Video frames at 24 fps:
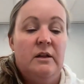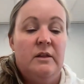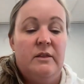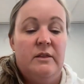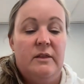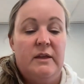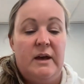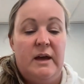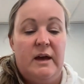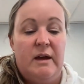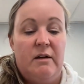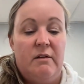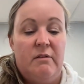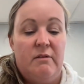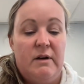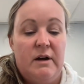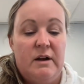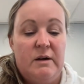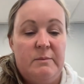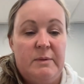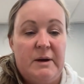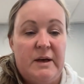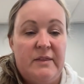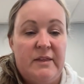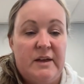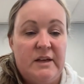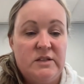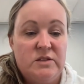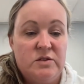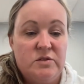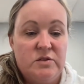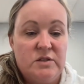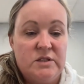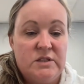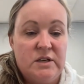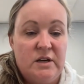They're around about that
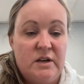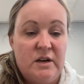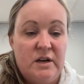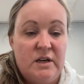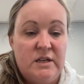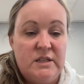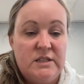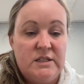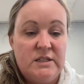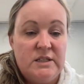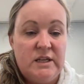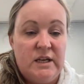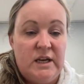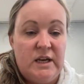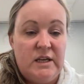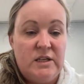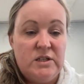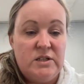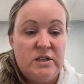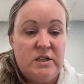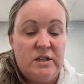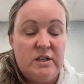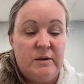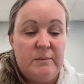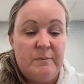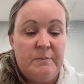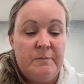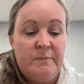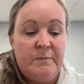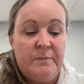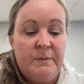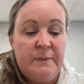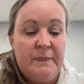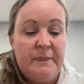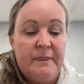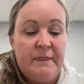sort of size, each of them.
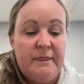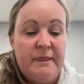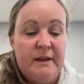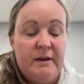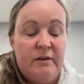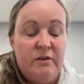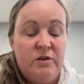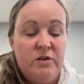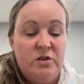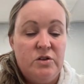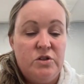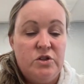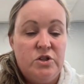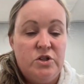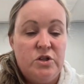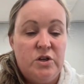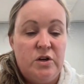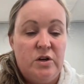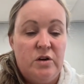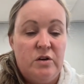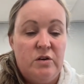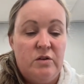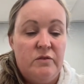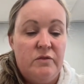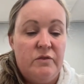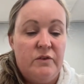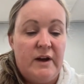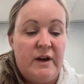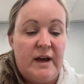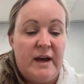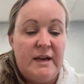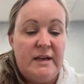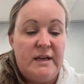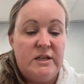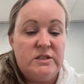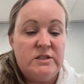They're a good chew for
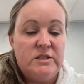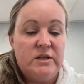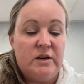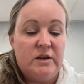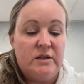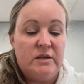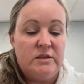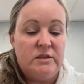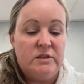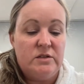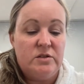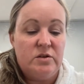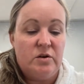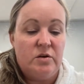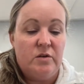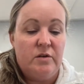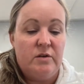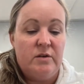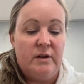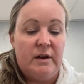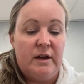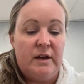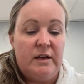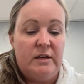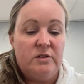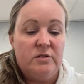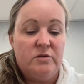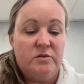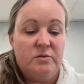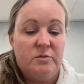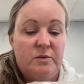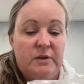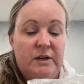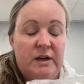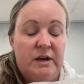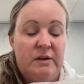any size dog. Any dog
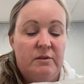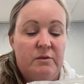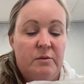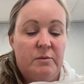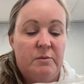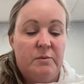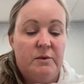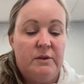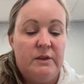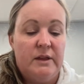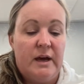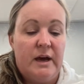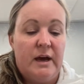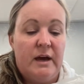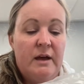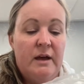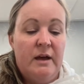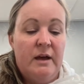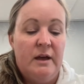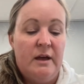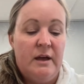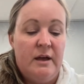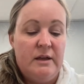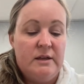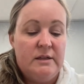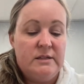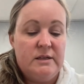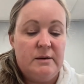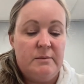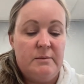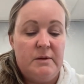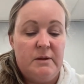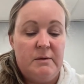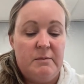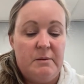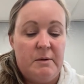will get on with that.
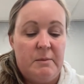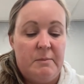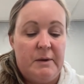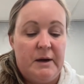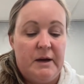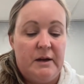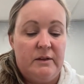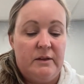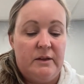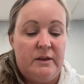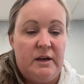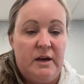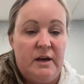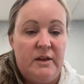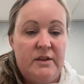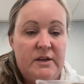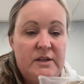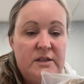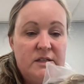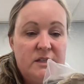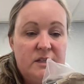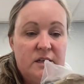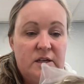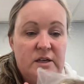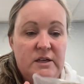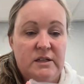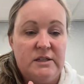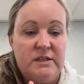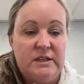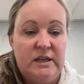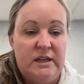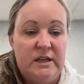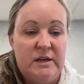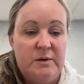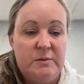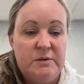Some of them are bigger than the others. Look,
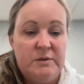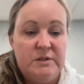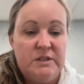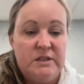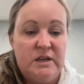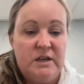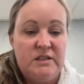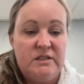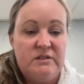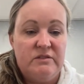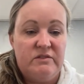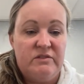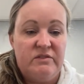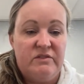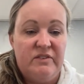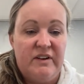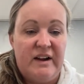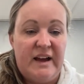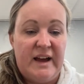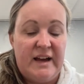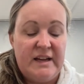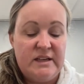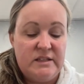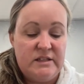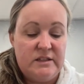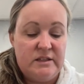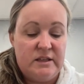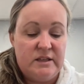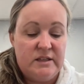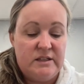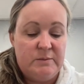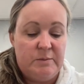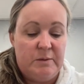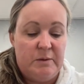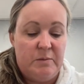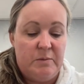see, that one's nice and flat, so
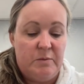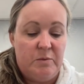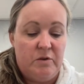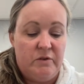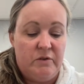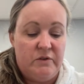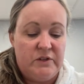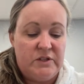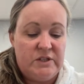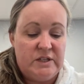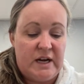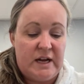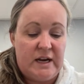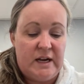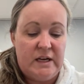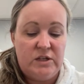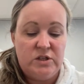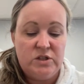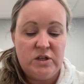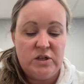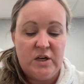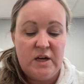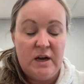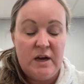that's a bit more of a challenge.